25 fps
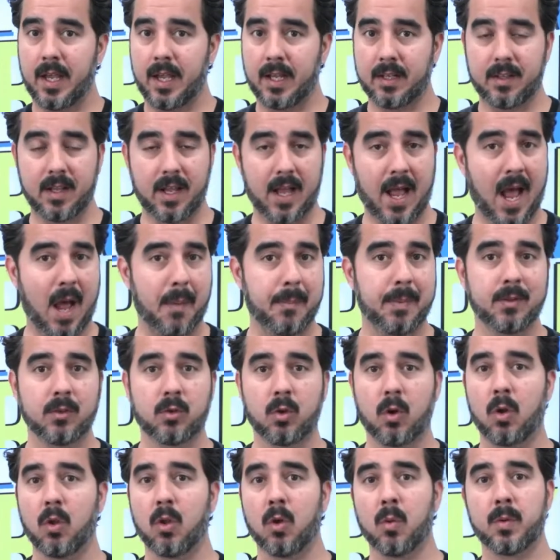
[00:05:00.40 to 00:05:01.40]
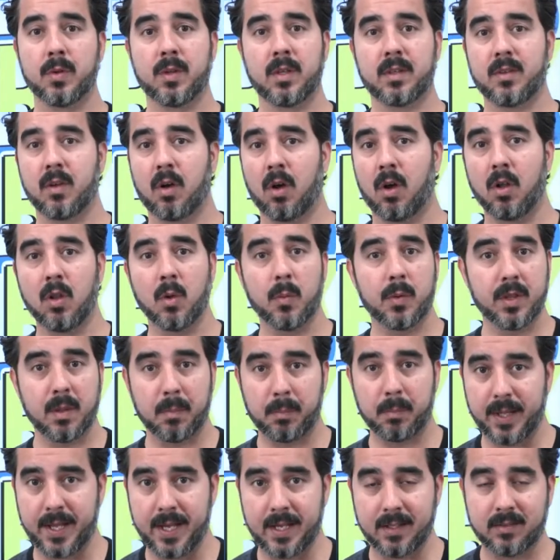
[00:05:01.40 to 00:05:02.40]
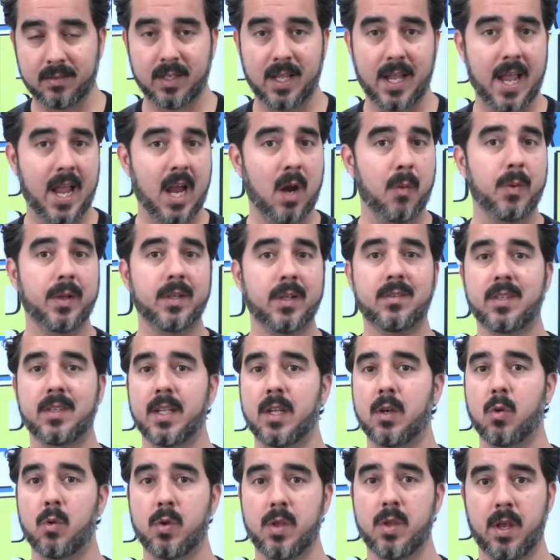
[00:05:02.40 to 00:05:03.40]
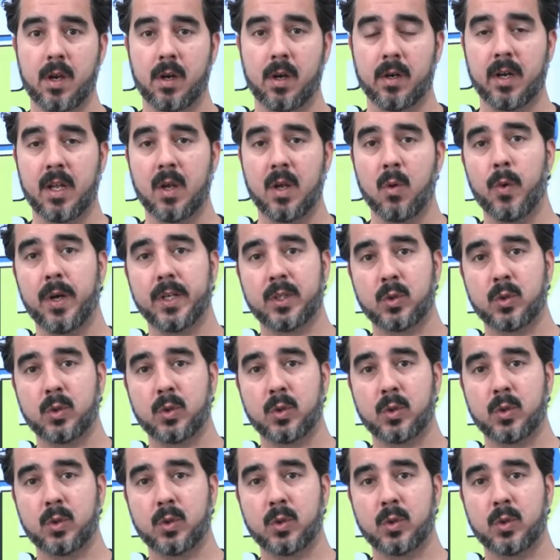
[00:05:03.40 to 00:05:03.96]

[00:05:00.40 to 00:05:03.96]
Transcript: It happens all over the place every single year, in